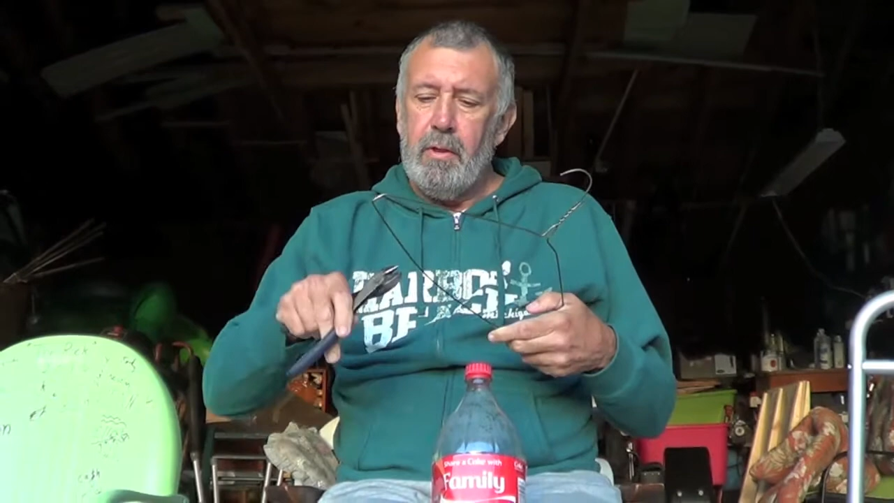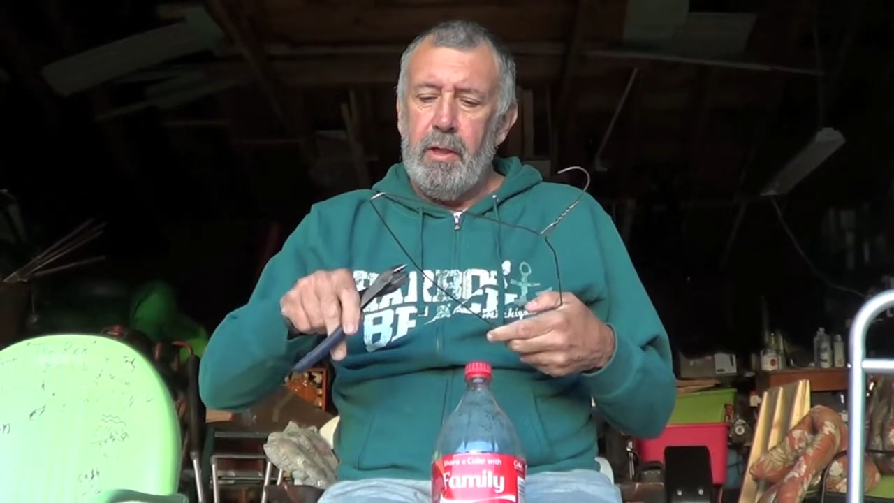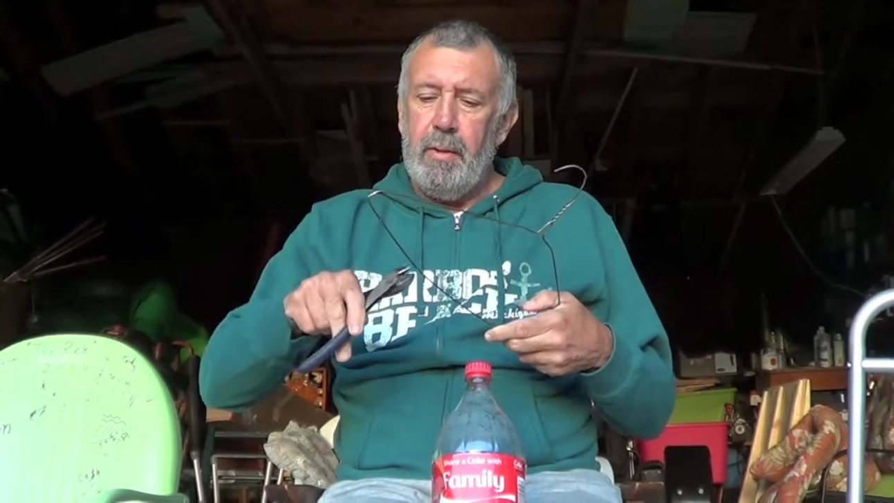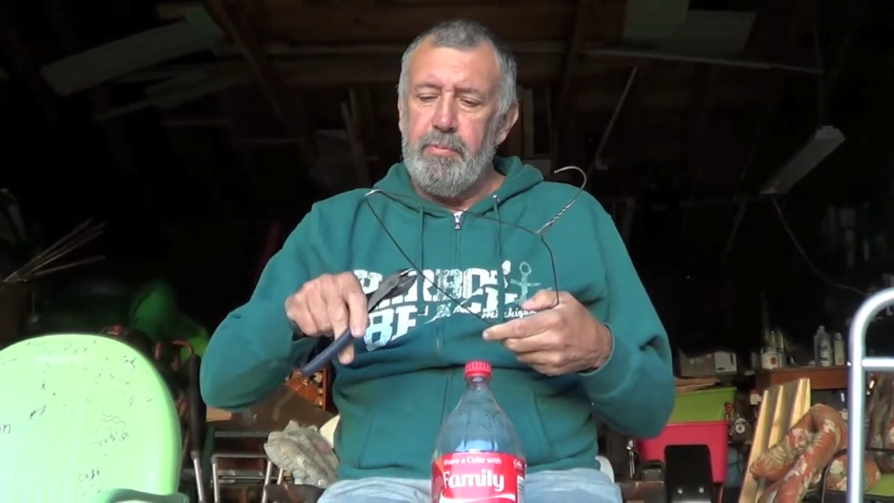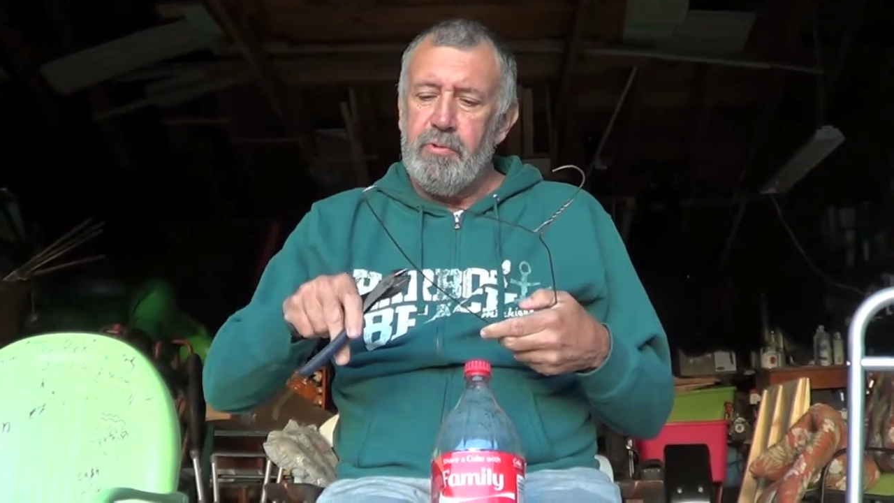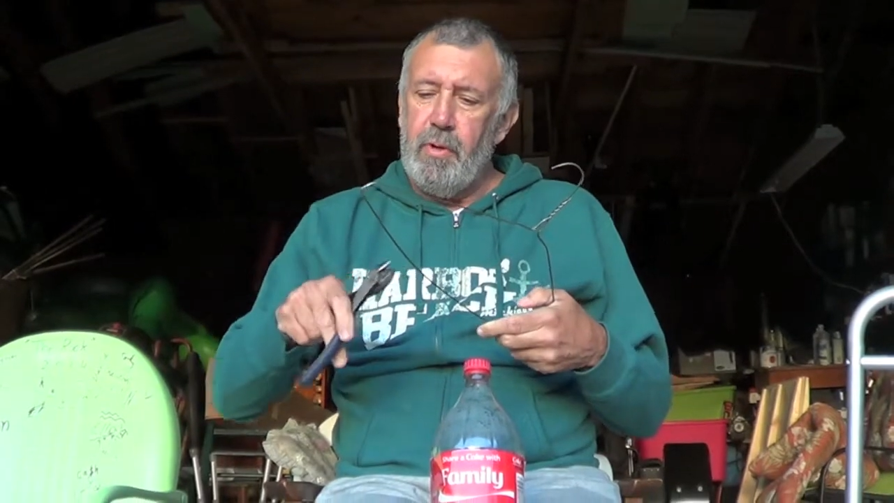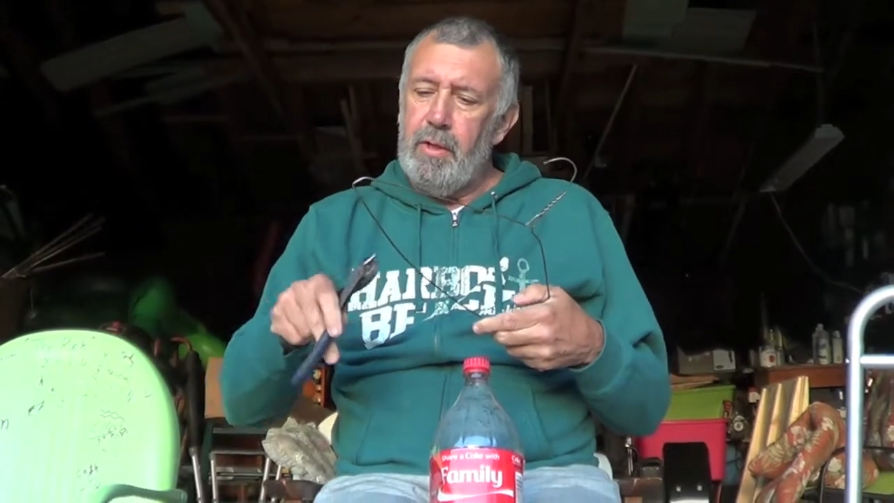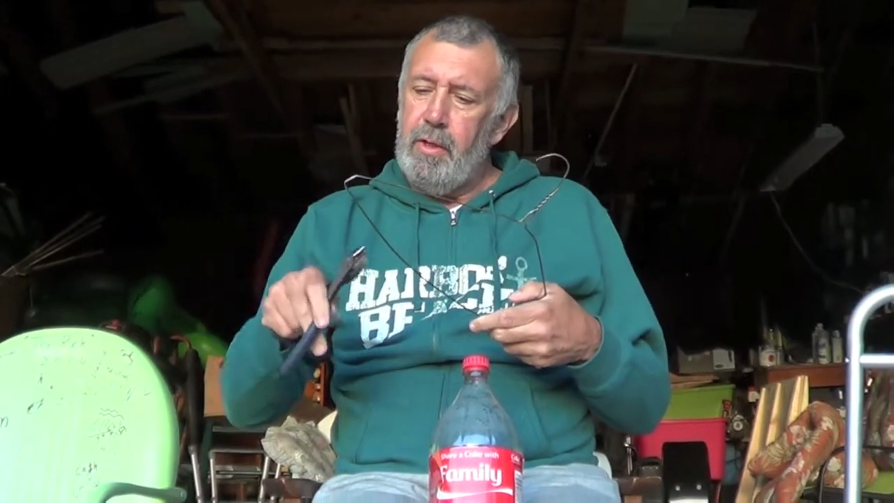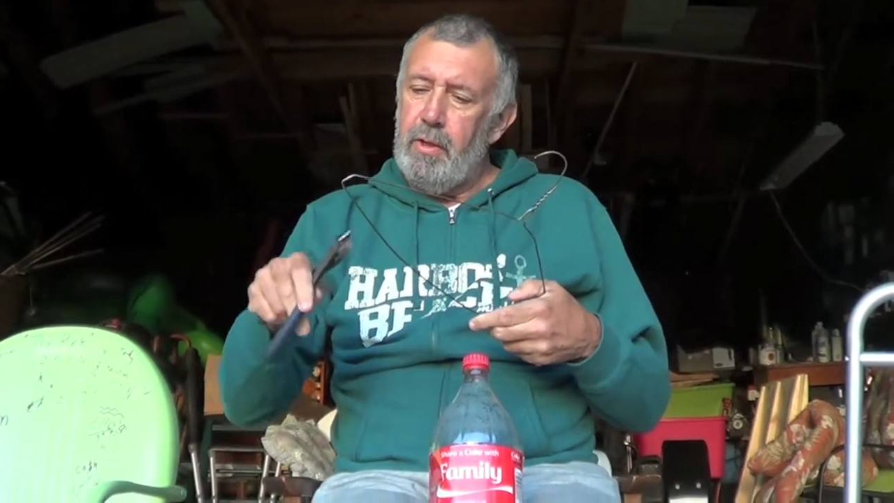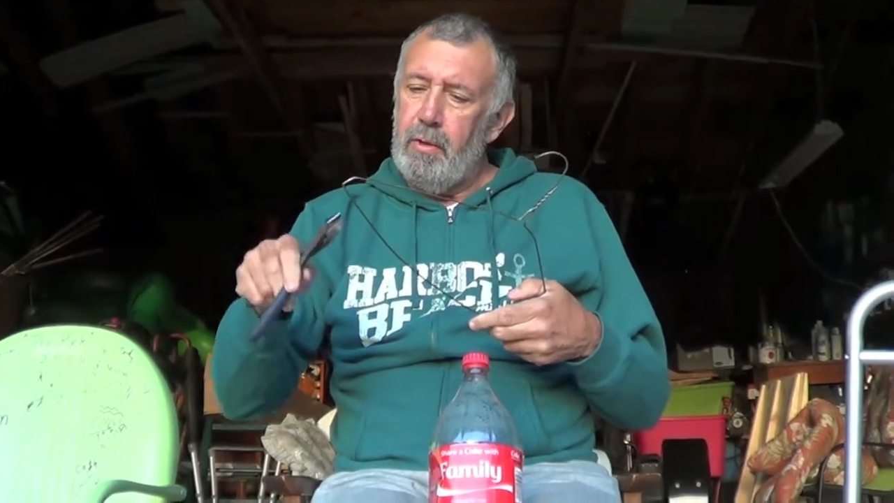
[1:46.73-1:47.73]
clips
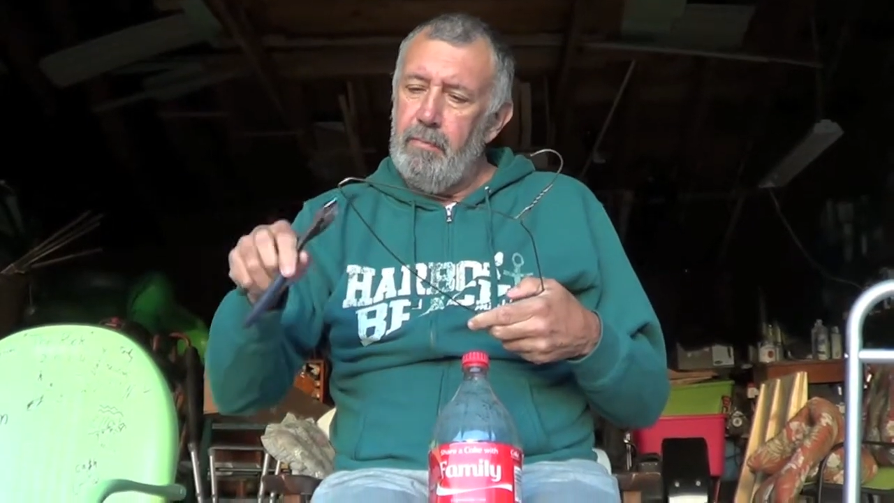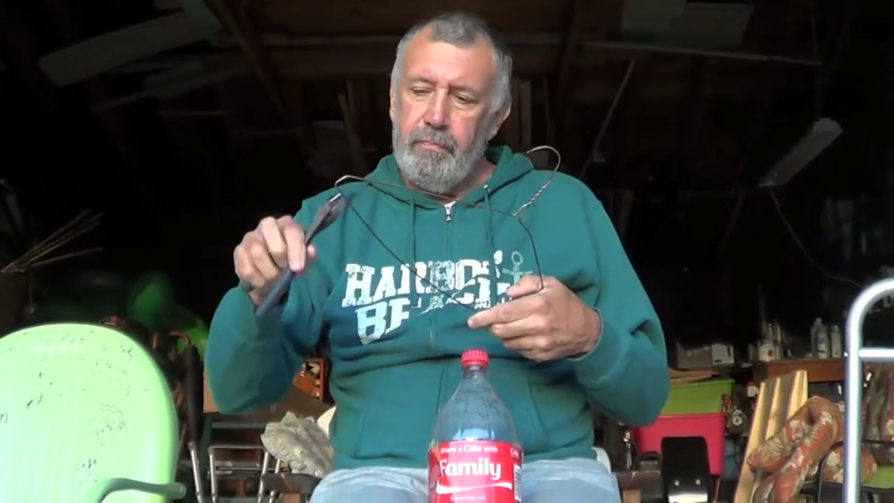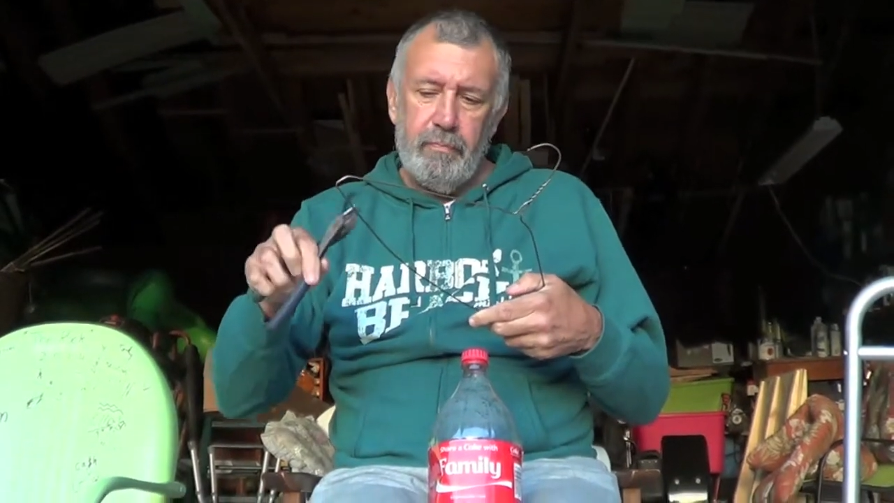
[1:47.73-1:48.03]
right here.